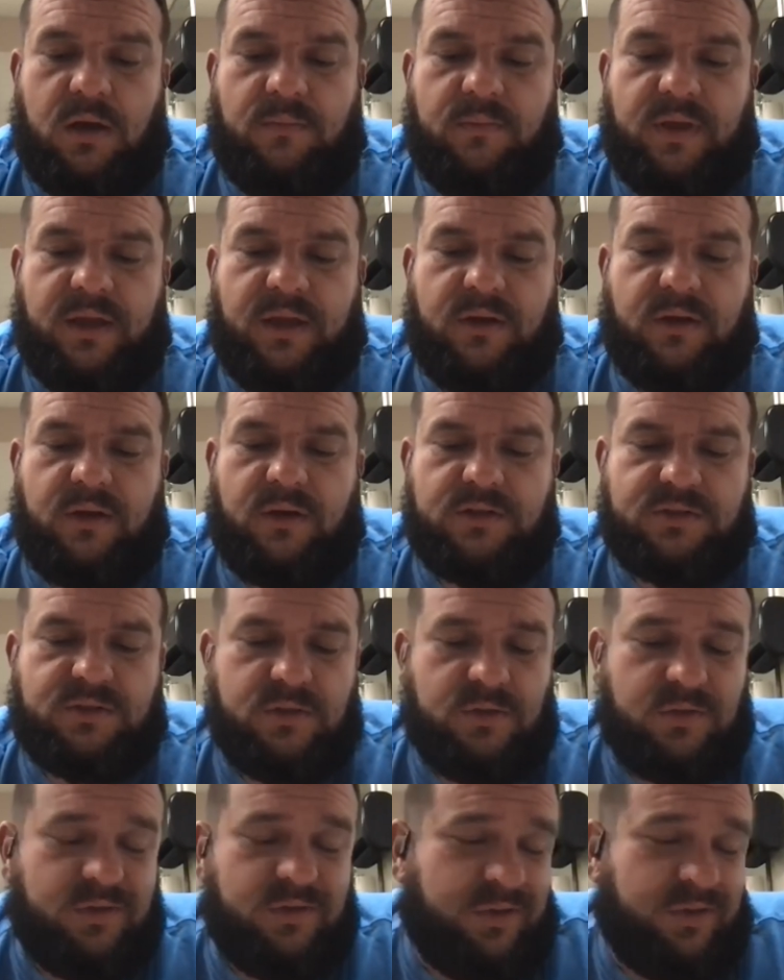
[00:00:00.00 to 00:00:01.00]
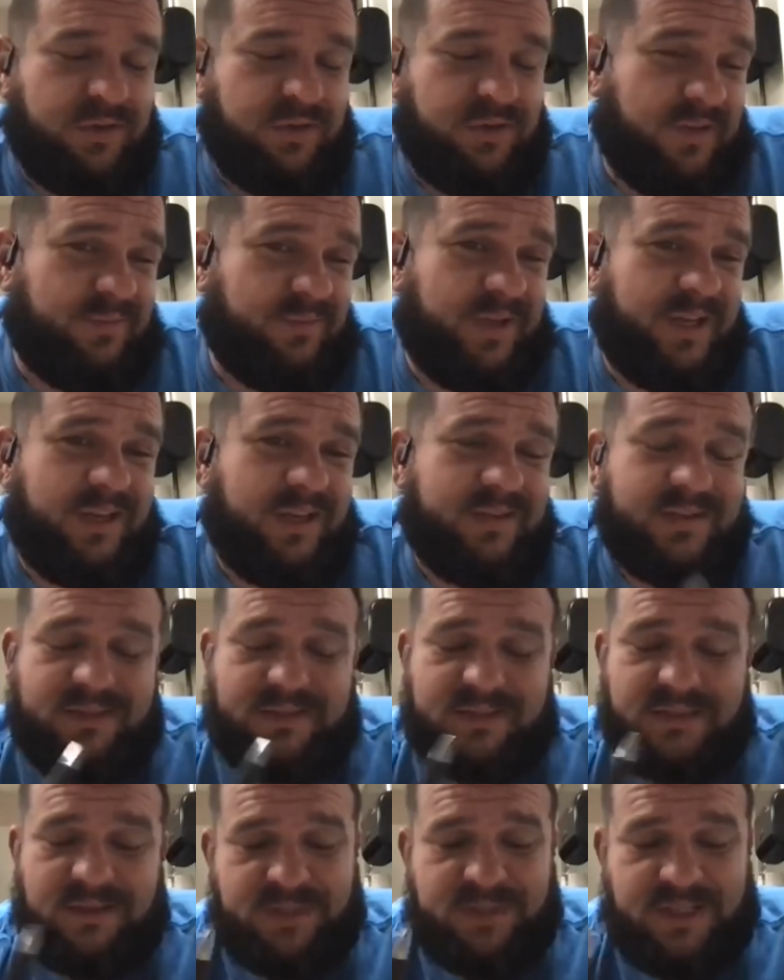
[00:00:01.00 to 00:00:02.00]
And also,
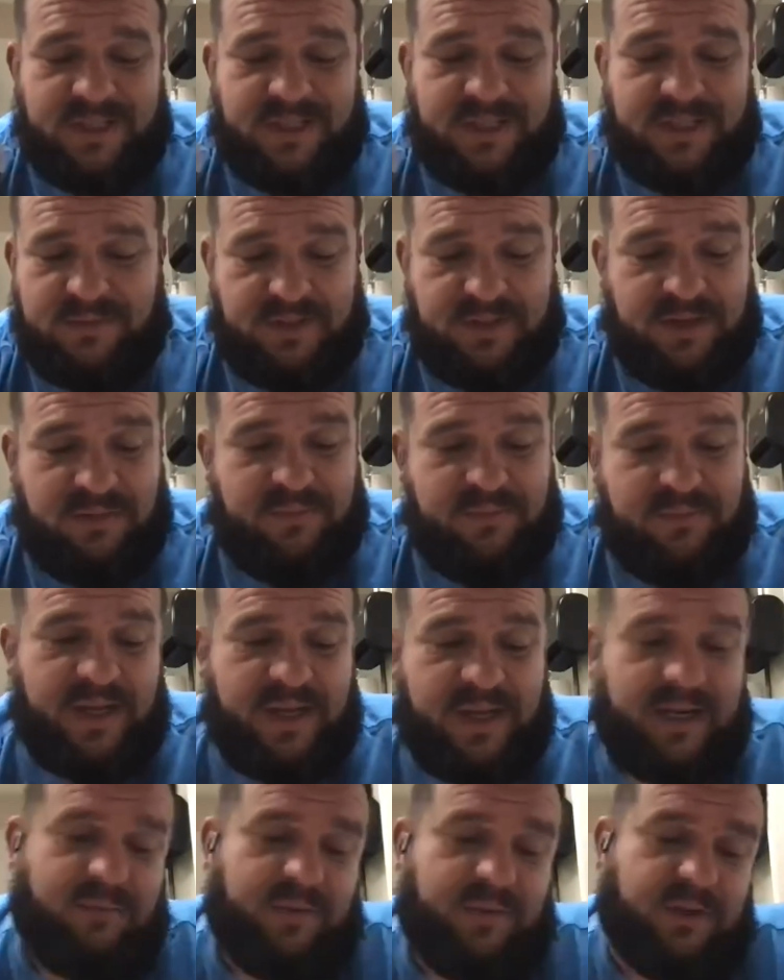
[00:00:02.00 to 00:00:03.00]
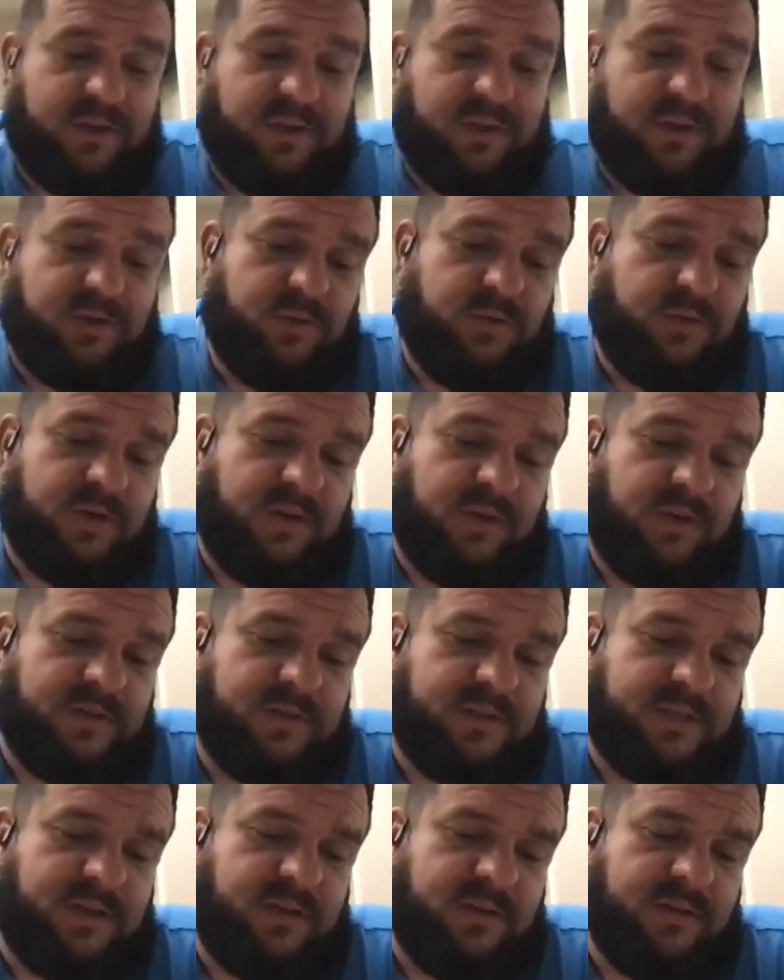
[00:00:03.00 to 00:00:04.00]
may have to, sometimes it may not be
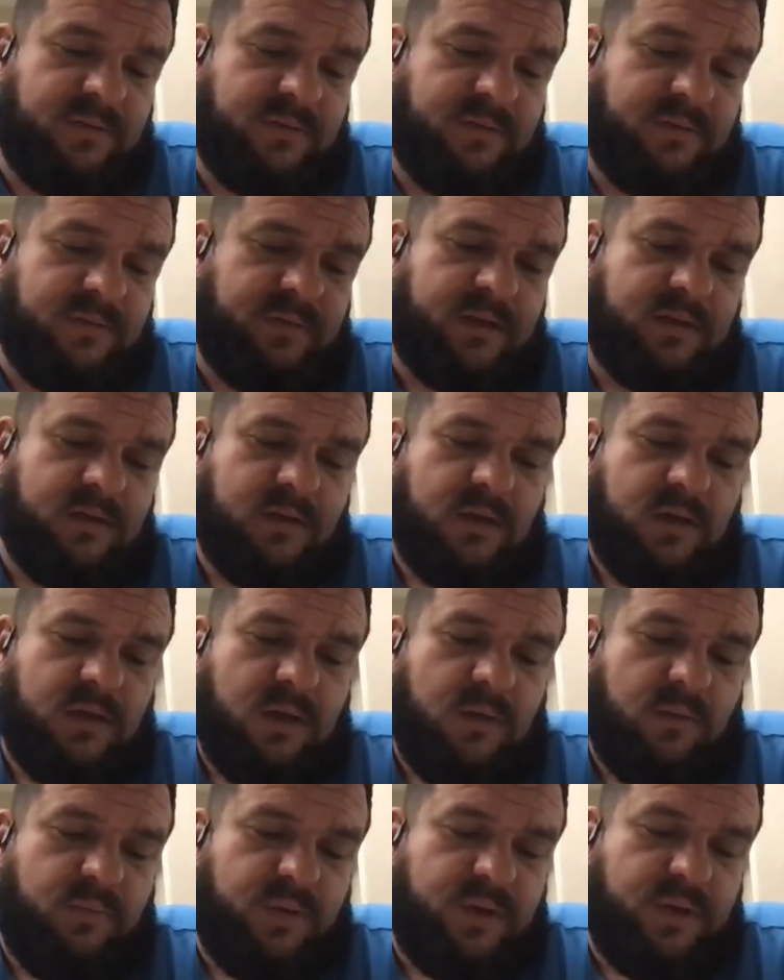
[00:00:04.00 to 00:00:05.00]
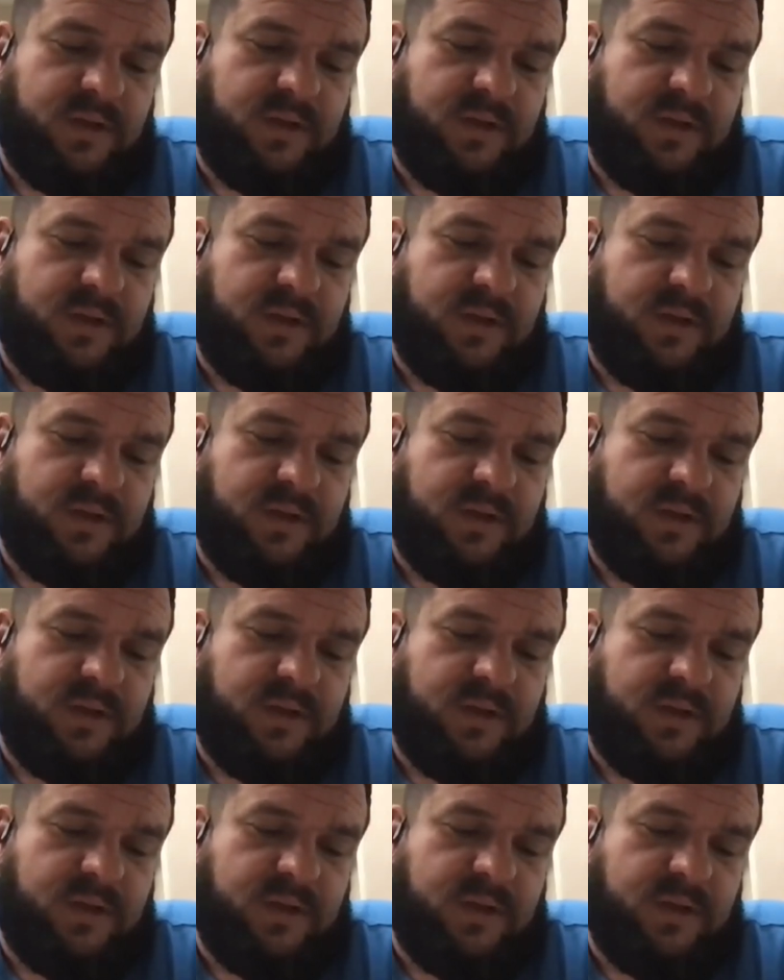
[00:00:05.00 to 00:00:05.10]
you having to tell them that,